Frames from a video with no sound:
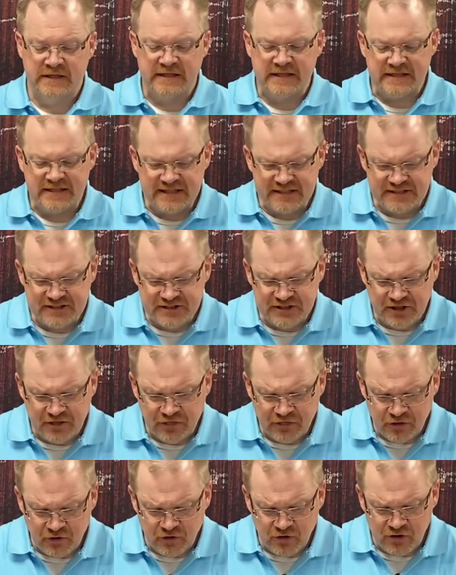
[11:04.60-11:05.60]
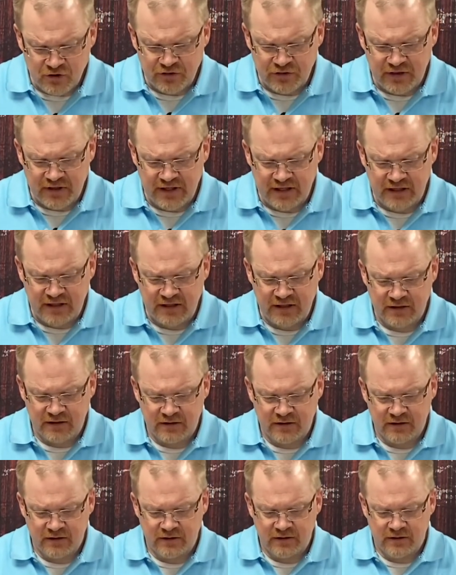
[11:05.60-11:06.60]
This is the third thing
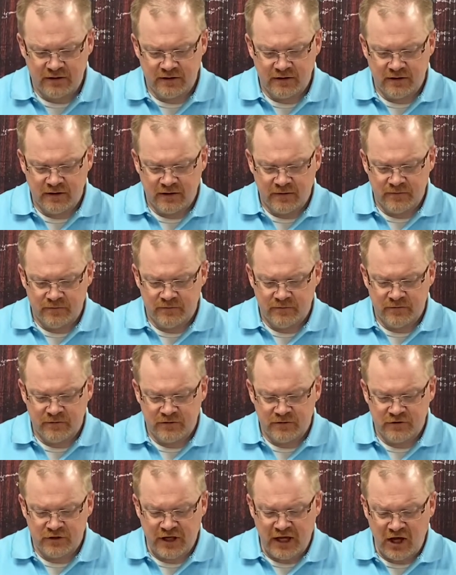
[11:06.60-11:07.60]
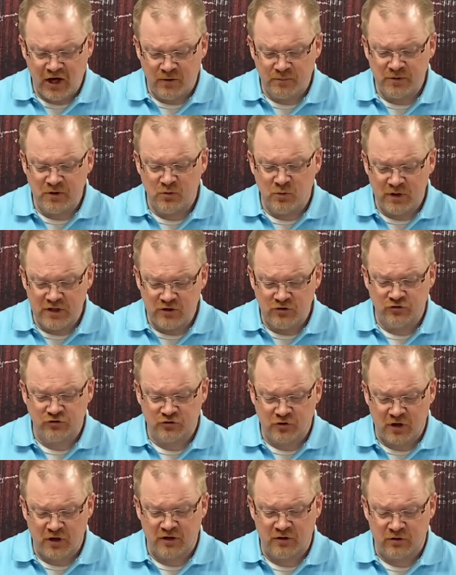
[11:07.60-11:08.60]
to help you when you
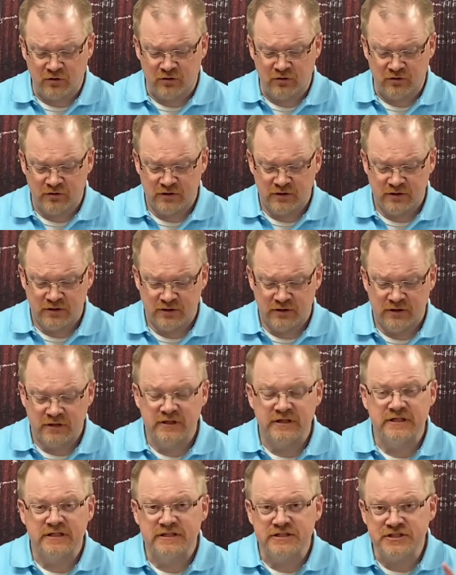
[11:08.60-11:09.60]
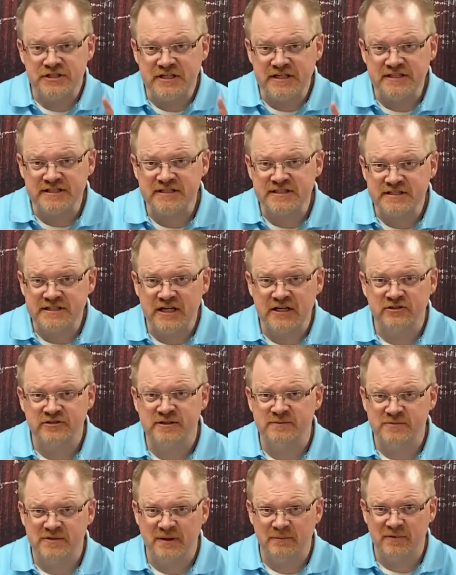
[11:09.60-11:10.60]
struggle. Jesus tells
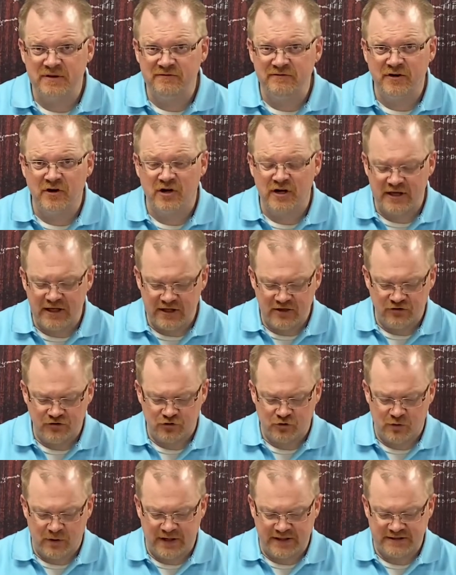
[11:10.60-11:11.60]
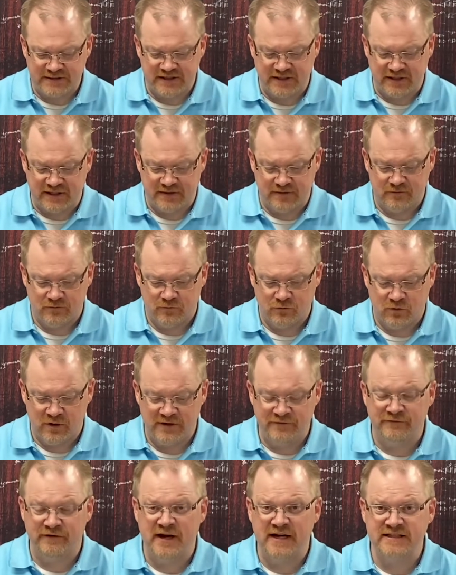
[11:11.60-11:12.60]
them something very interesting when he
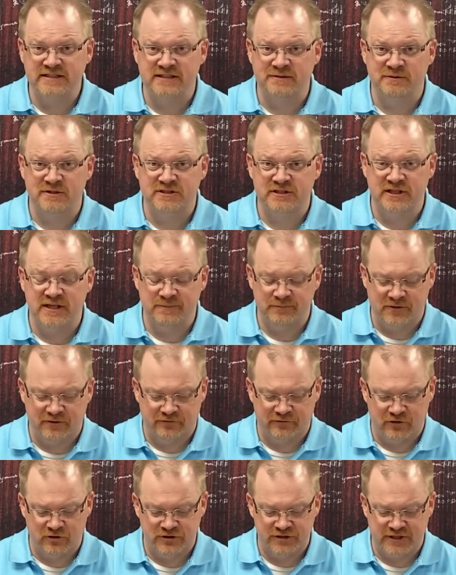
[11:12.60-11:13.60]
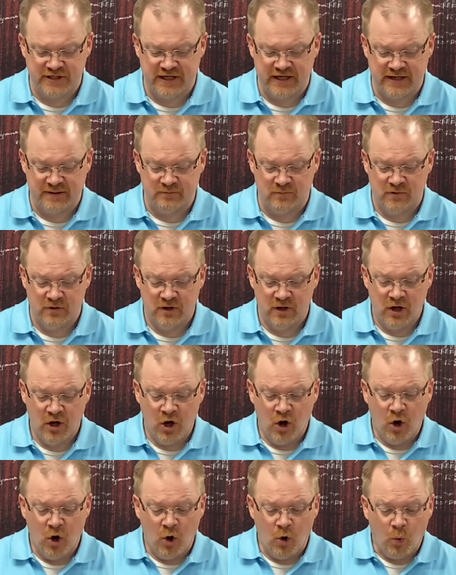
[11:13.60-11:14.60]
finds them asleep the first time
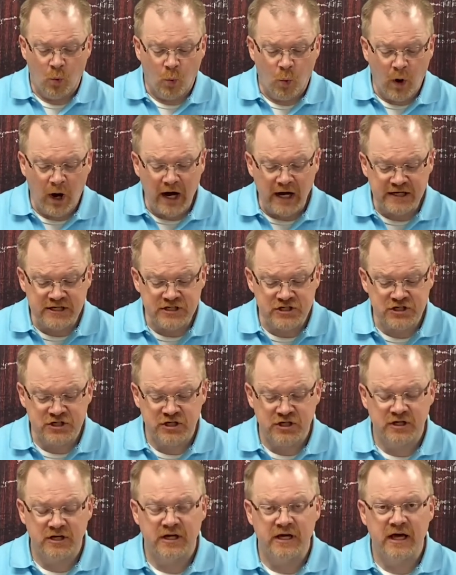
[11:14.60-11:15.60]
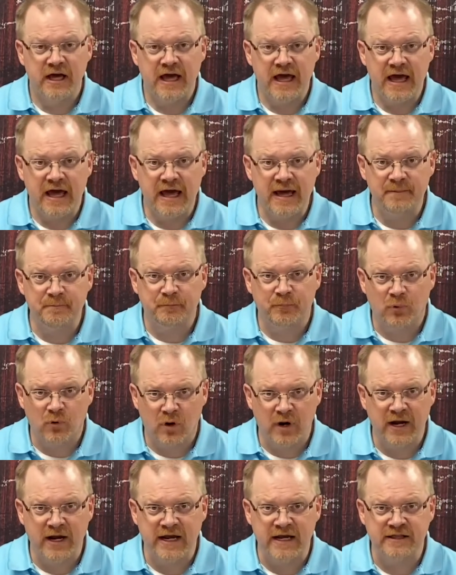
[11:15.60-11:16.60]
Watch and
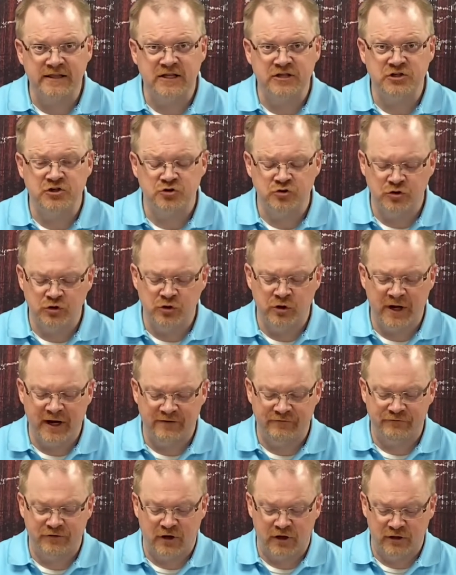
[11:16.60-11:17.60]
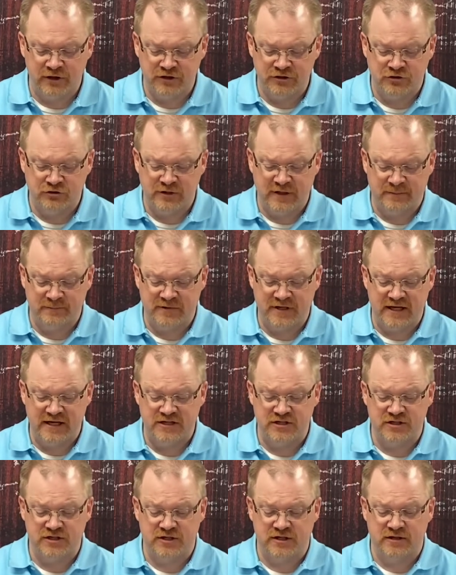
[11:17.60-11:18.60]
pray that you do not fall into
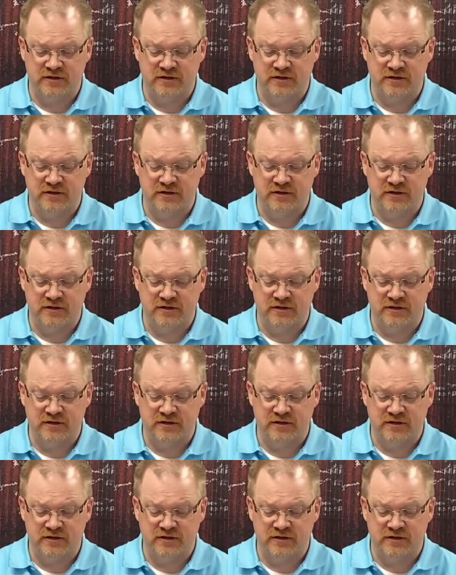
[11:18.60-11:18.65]
temptation.